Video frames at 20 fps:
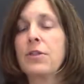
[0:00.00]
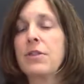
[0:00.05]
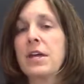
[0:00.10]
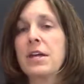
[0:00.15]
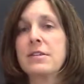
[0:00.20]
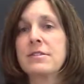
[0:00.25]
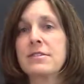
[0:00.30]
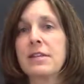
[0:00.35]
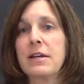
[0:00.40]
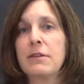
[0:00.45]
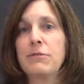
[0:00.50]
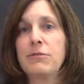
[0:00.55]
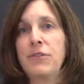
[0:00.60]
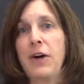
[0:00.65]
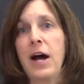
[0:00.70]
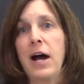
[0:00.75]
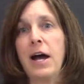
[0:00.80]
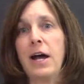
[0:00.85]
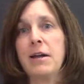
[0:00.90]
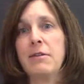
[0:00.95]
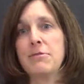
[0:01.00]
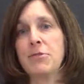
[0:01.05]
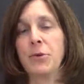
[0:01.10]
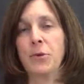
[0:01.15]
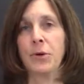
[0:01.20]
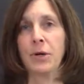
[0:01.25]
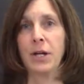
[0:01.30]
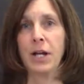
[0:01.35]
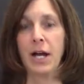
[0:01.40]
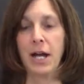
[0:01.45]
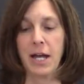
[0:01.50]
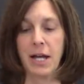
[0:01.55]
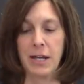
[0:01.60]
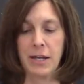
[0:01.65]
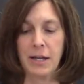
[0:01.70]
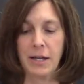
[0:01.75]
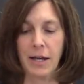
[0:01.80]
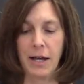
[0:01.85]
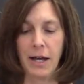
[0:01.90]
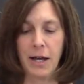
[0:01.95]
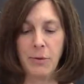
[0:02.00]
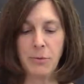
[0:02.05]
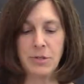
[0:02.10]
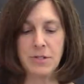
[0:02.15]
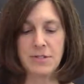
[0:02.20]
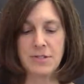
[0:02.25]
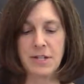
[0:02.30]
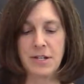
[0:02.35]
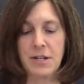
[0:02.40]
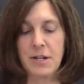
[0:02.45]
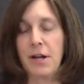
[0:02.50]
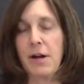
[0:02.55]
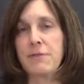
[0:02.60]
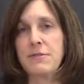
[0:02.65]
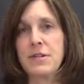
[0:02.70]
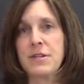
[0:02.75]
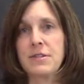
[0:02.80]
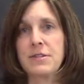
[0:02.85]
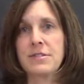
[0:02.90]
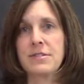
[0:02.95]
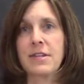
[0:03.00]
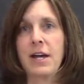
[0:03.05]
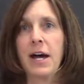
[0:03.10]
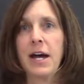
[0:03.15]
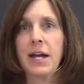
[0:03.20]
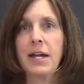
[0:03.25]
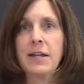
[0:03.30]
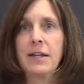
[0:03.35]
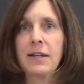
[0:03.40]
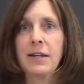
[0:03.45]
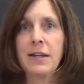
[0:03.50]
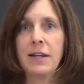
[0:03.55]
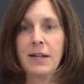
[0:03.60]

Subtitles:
they said 5 or 9, I would set it off to the side,